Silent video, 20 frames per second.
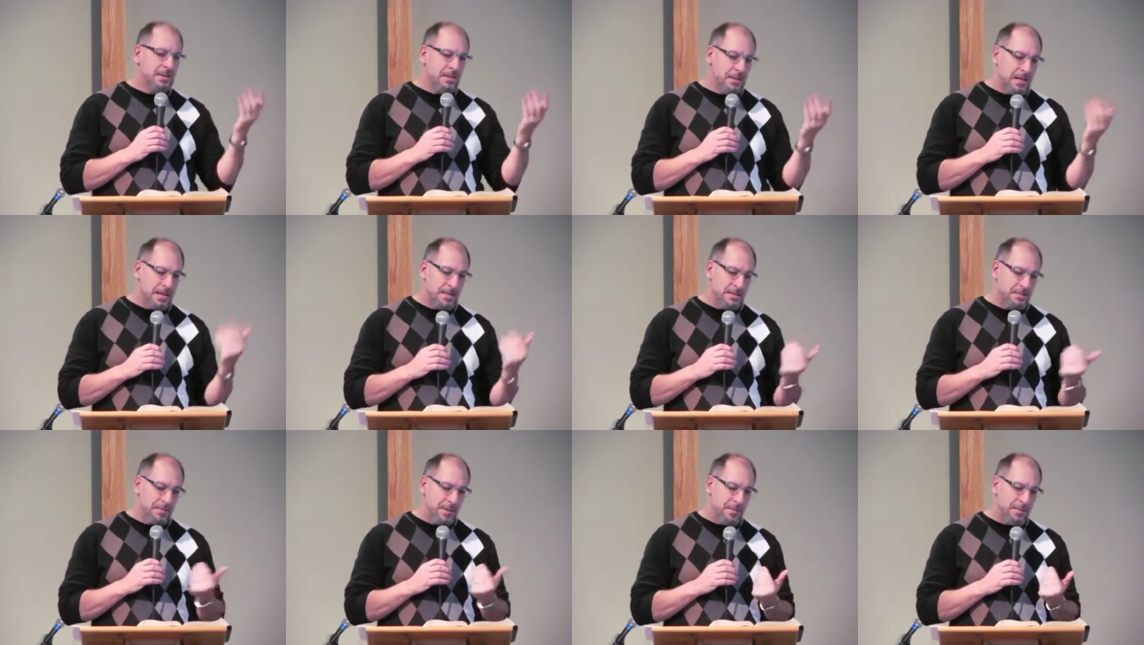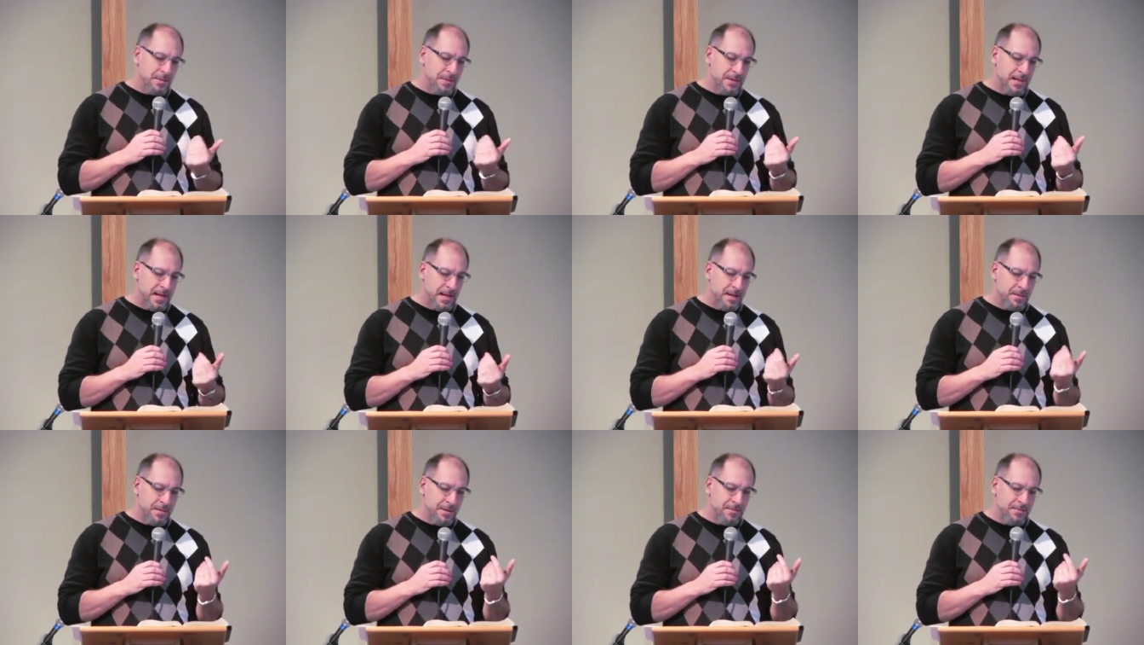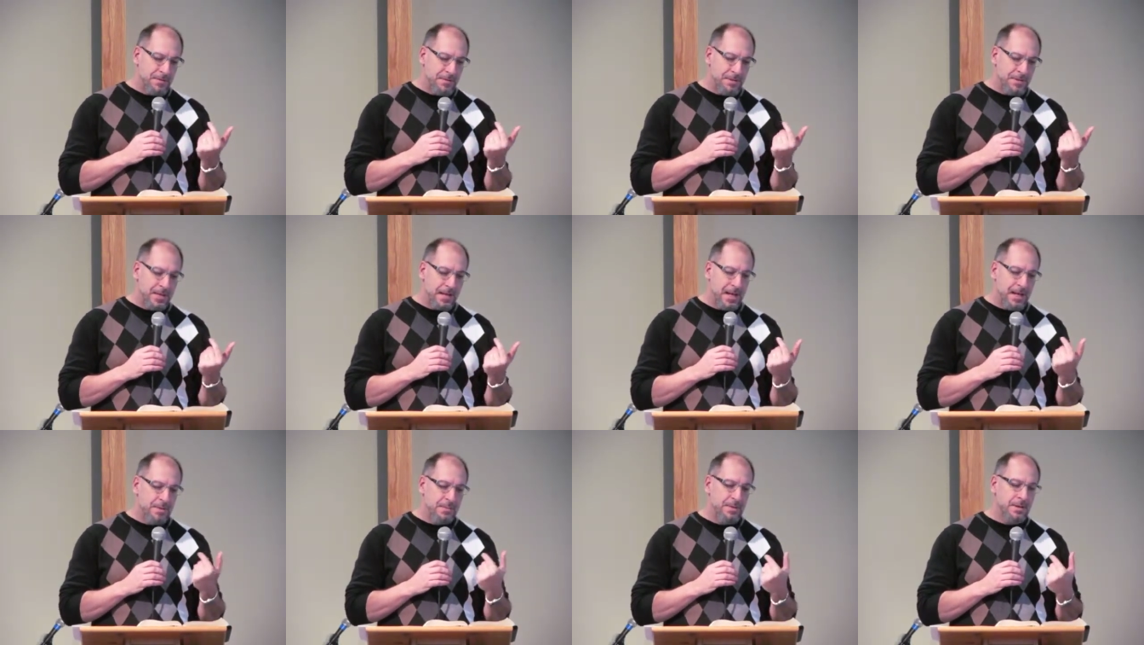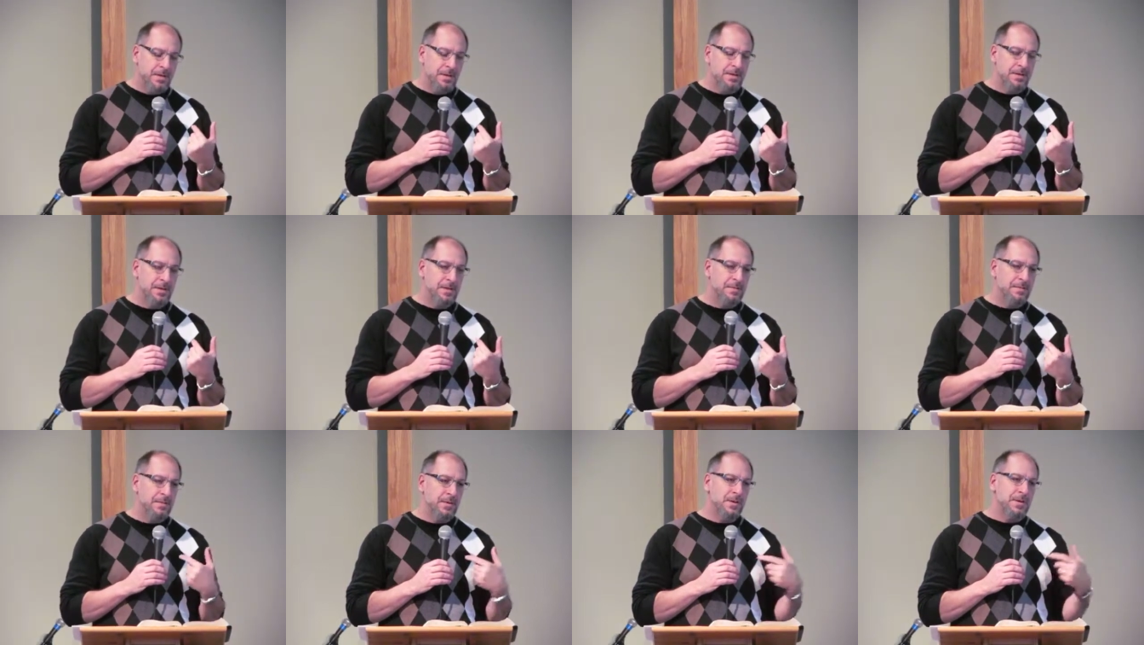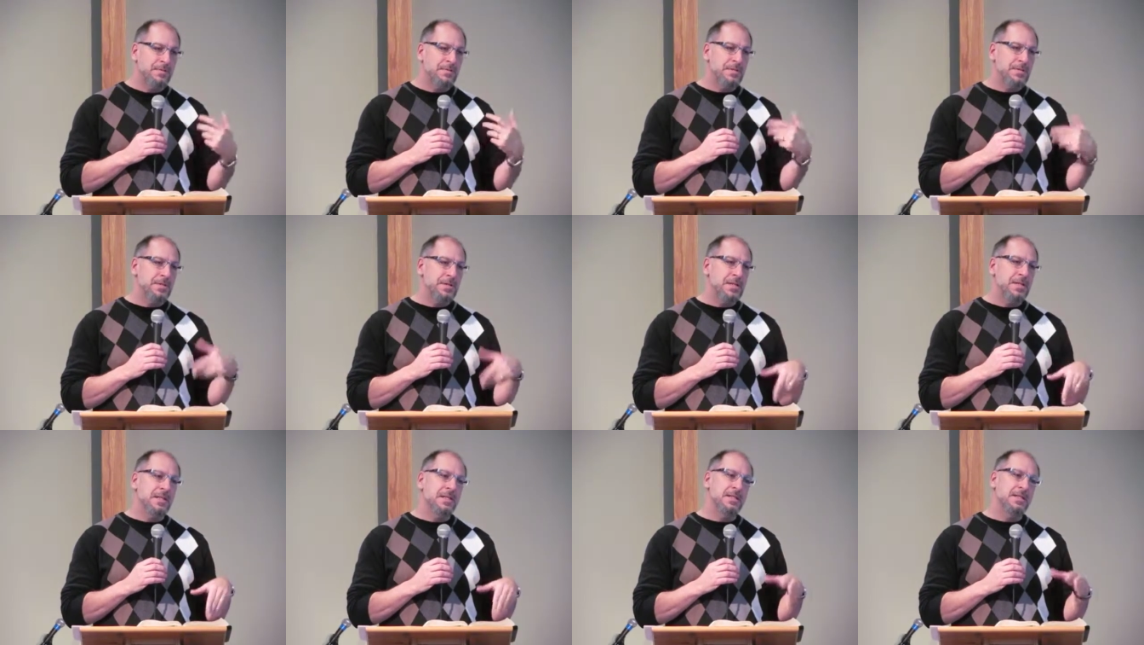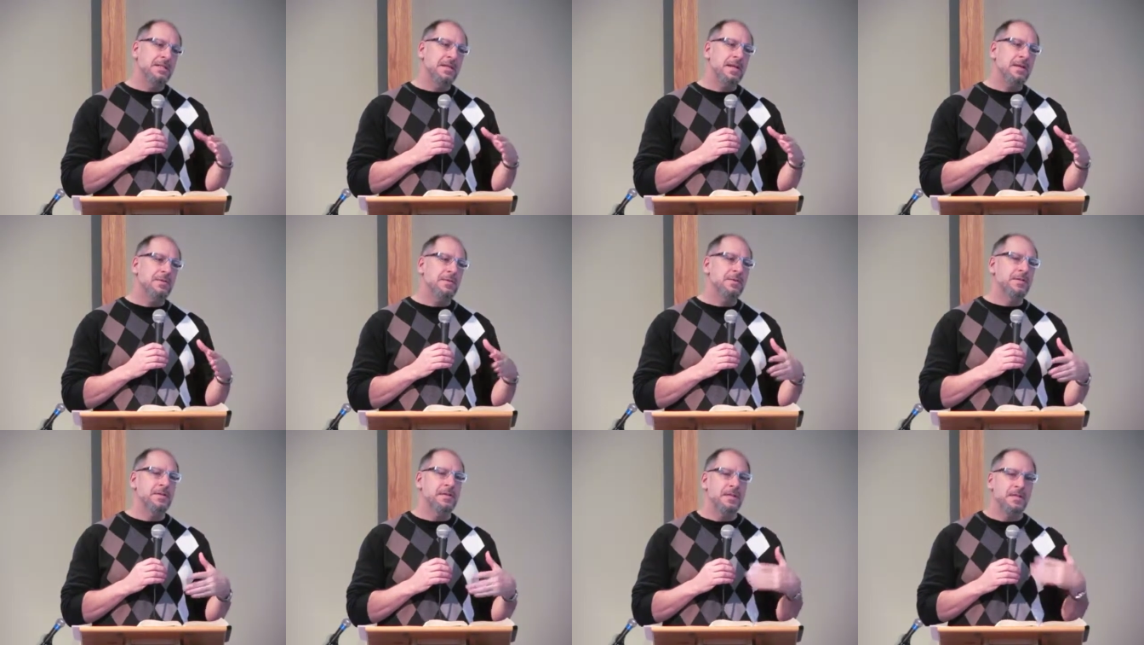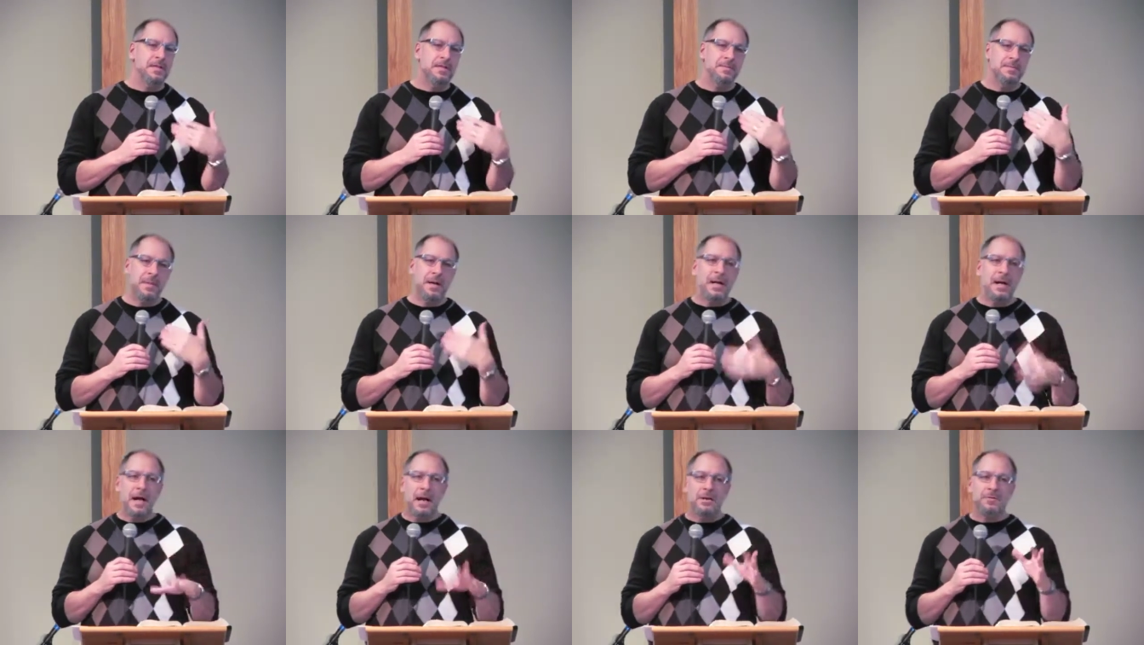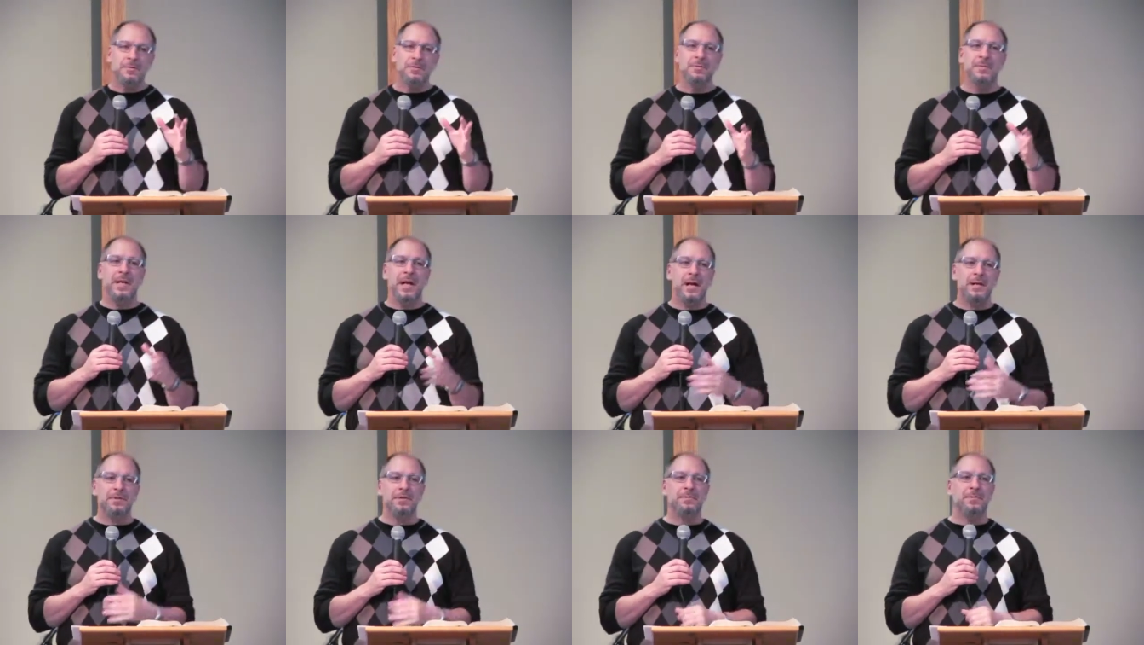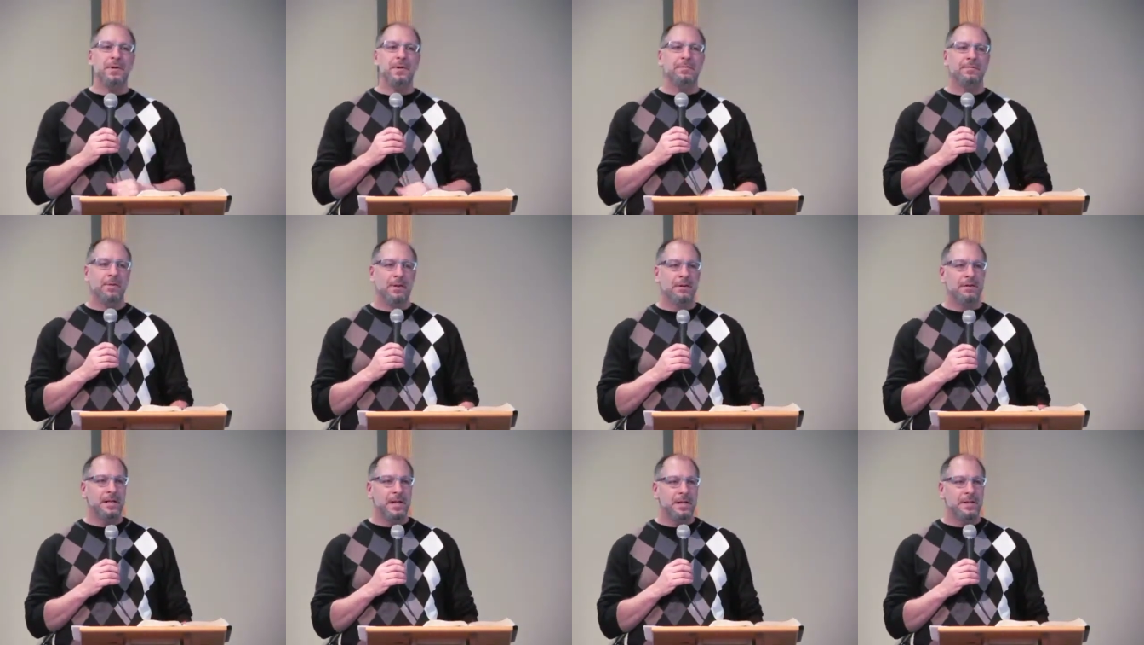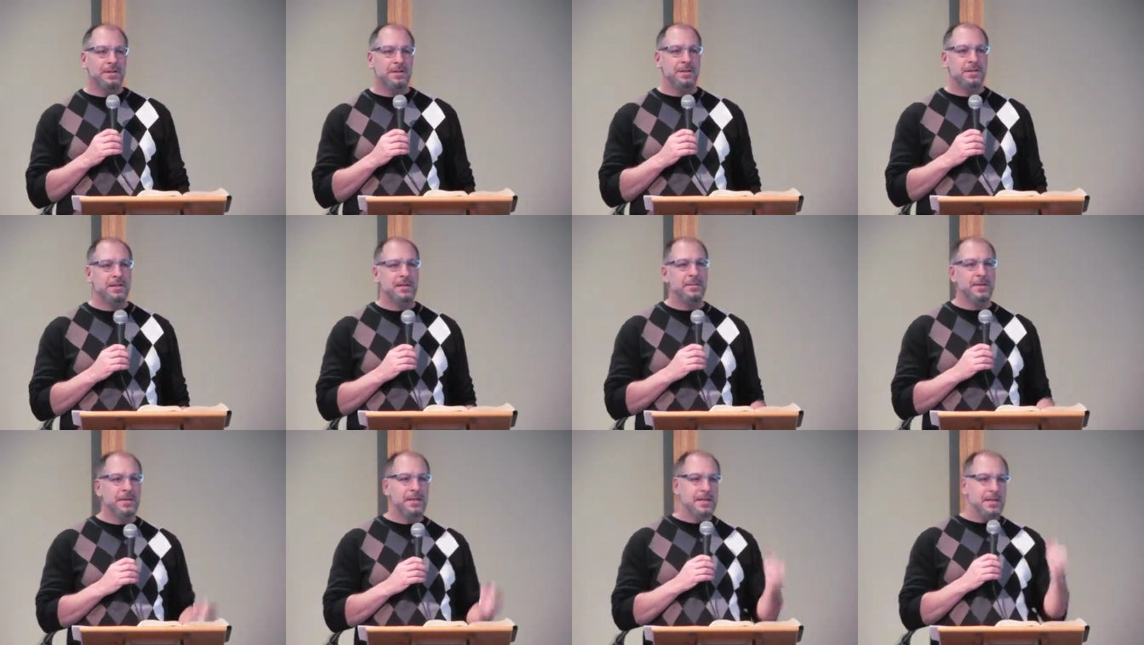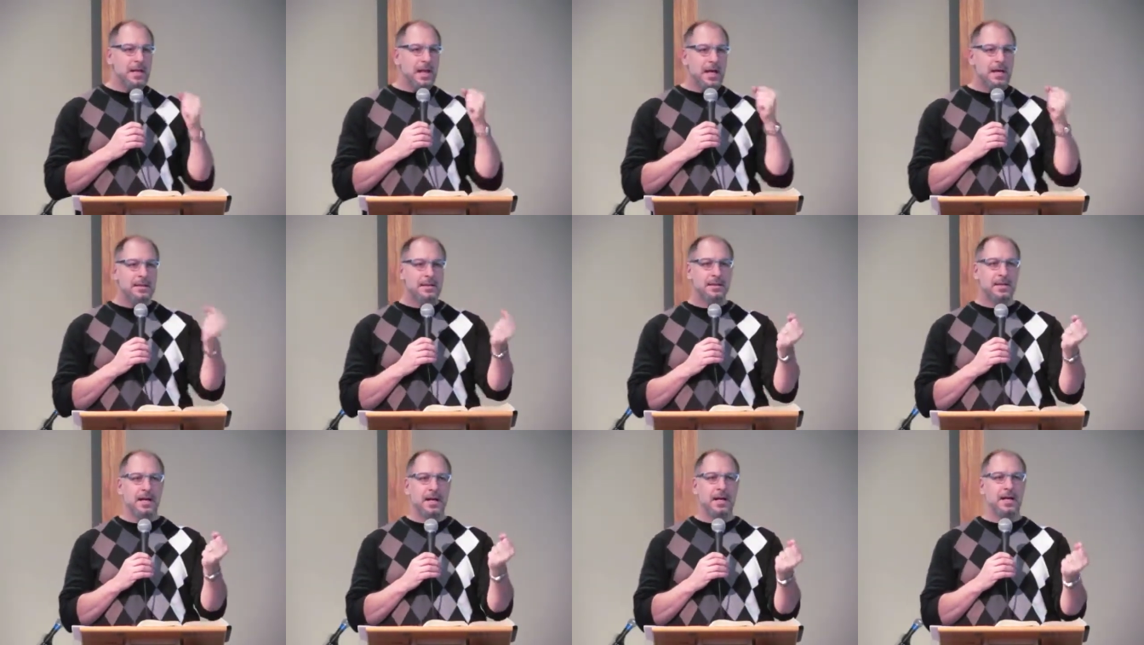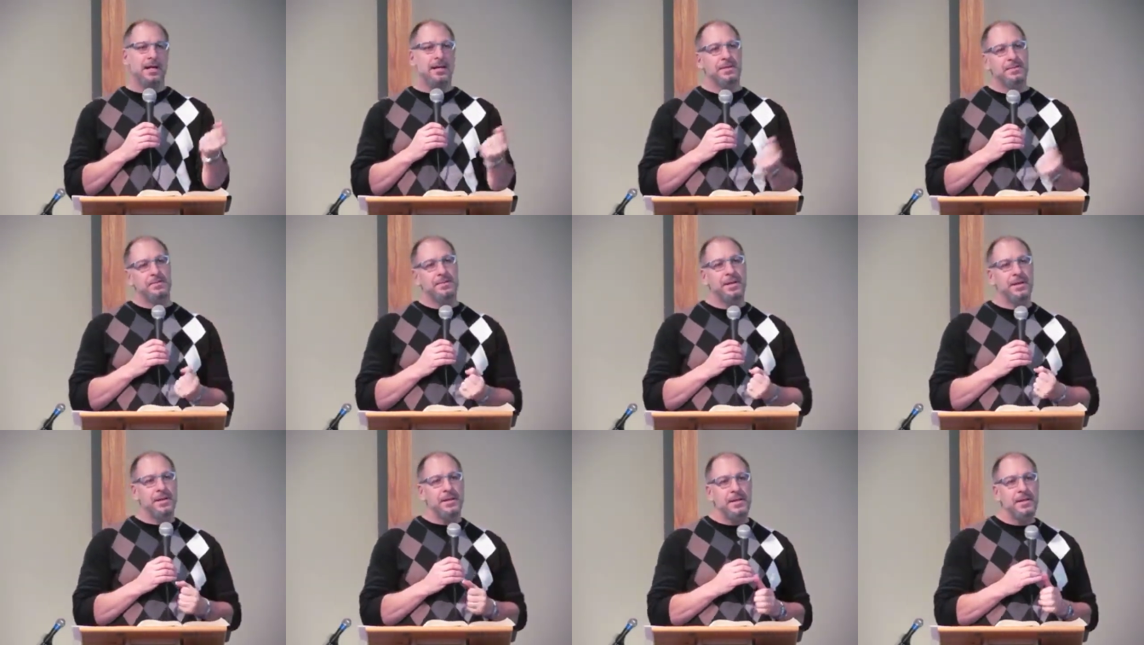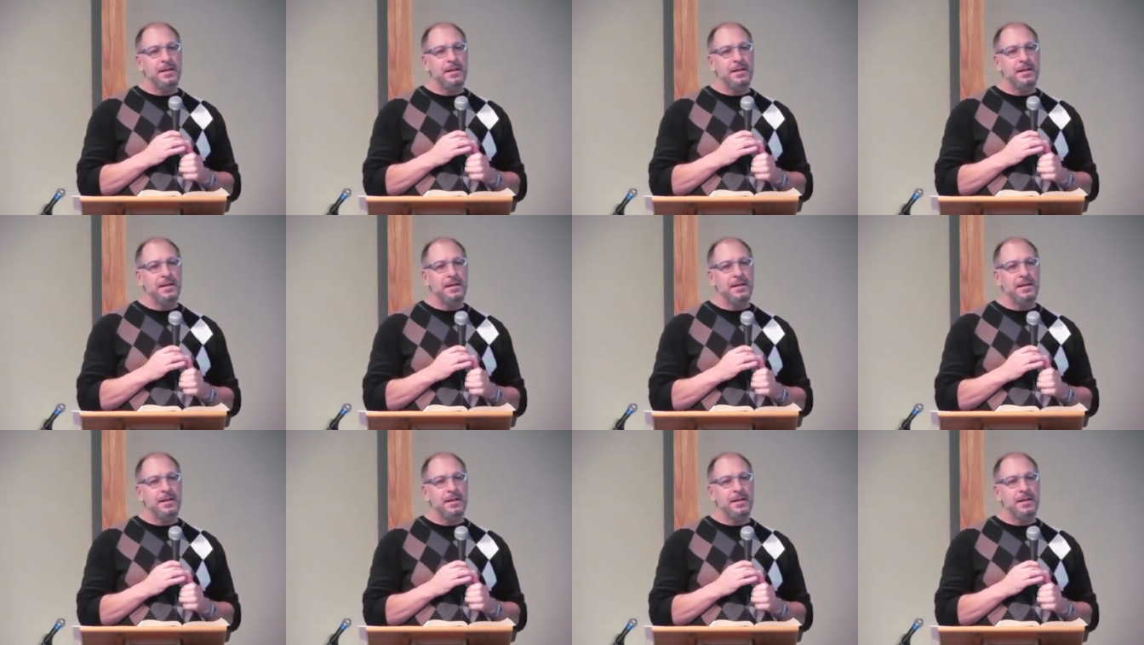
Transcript: I spent with God when I first came here, and one of the first things he said was that my house will be a house of prayer for all nations. I'm like, yes, God, that's right.